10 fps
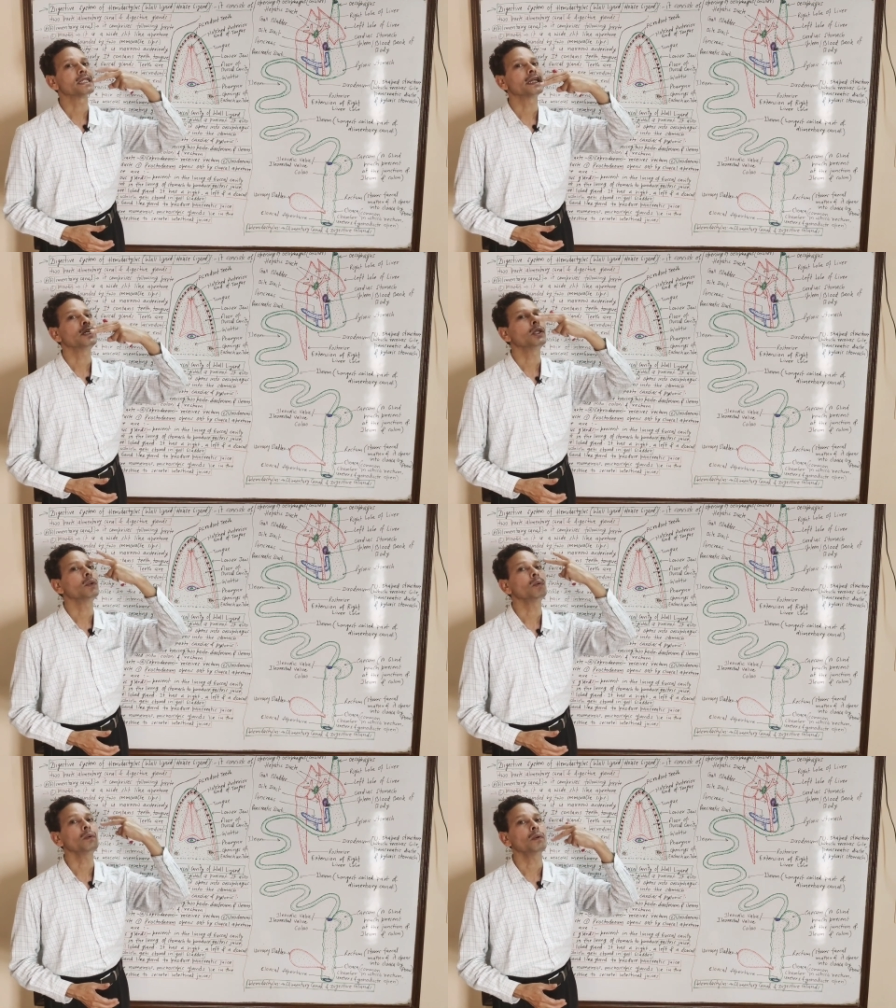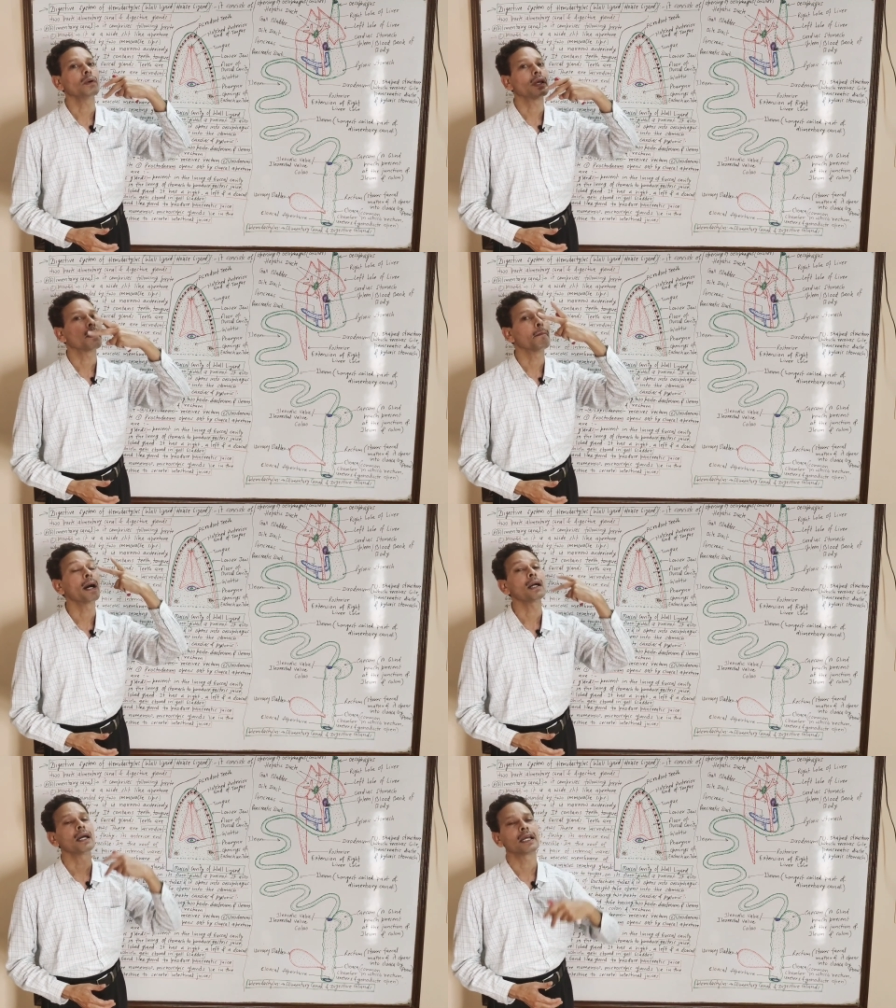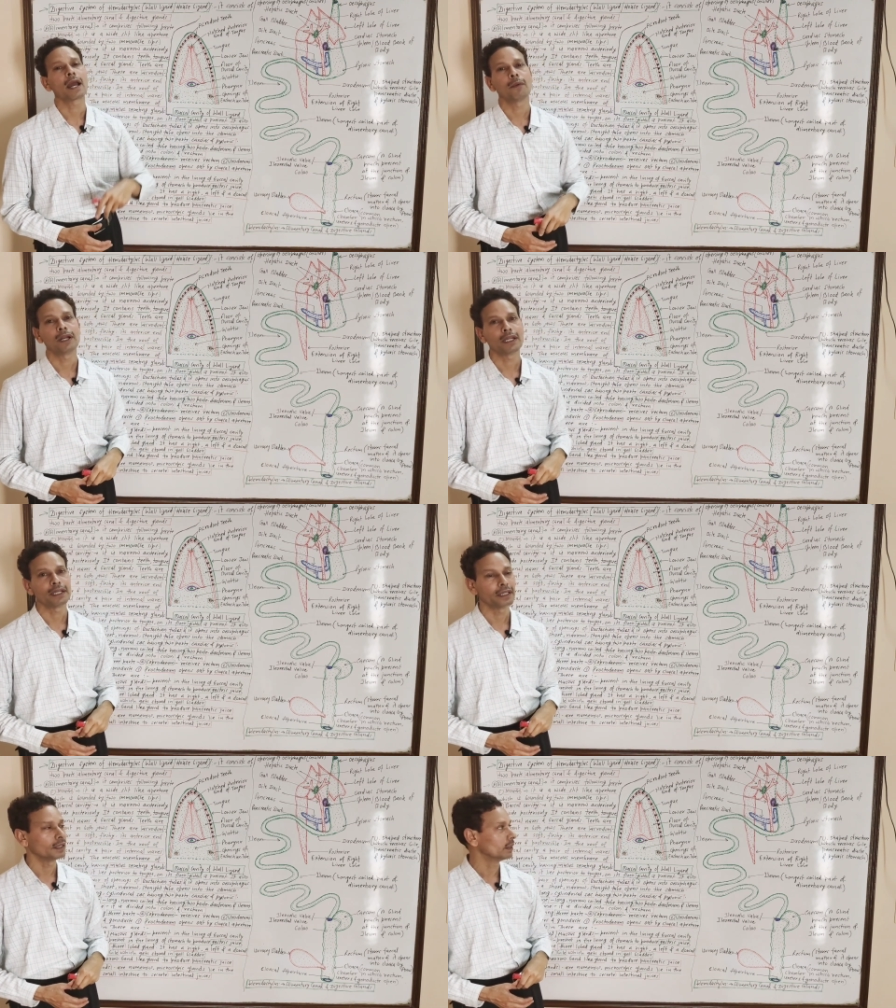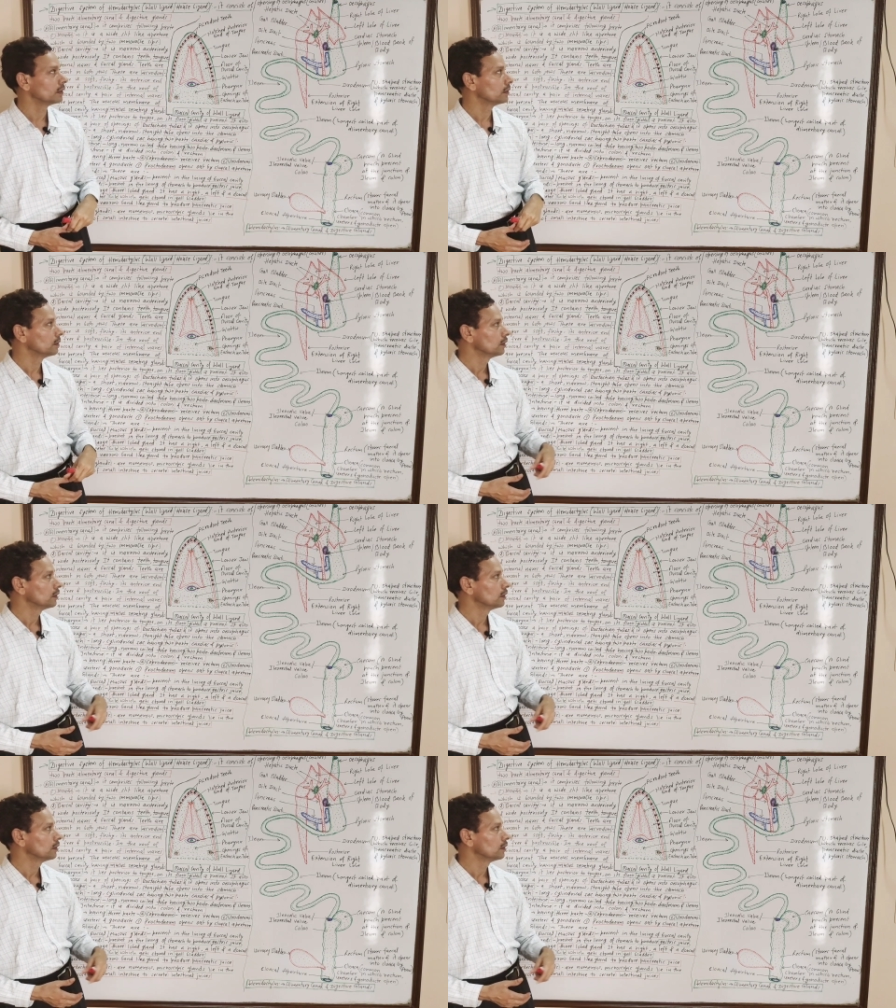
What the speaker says: into a buccal cavity.